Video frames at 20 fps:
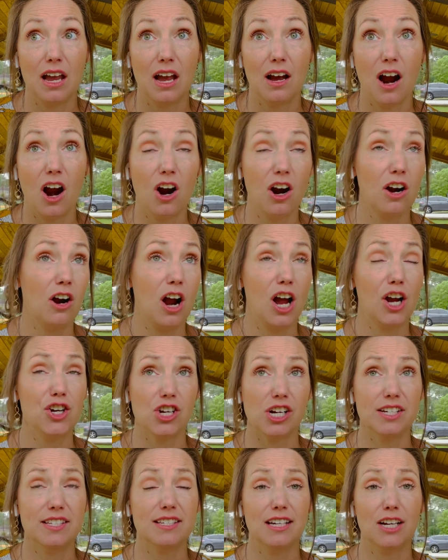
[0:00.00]
our
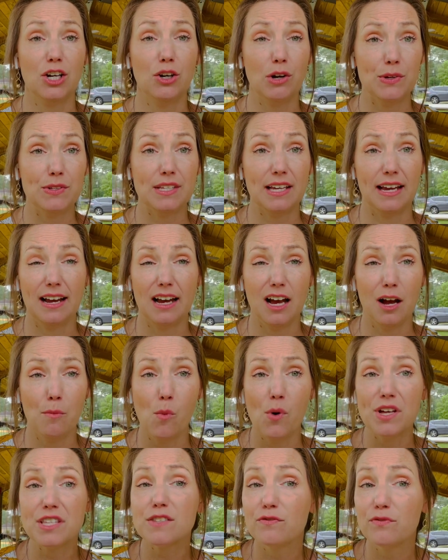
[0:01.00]
adjusted gross income
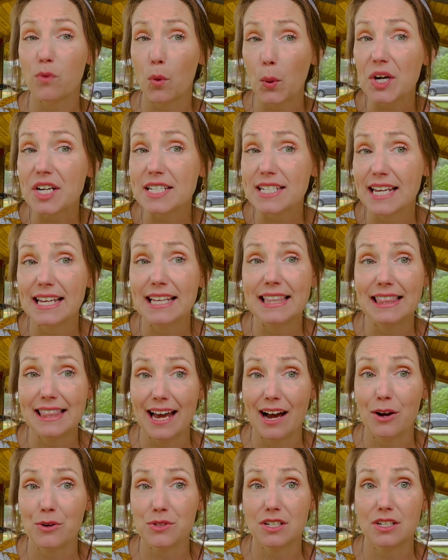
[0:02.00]
was
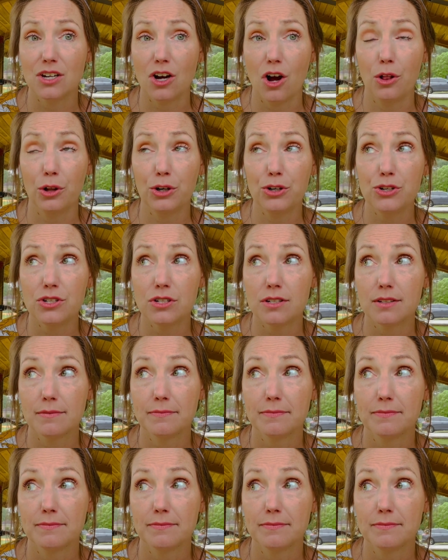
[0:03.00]
$14,000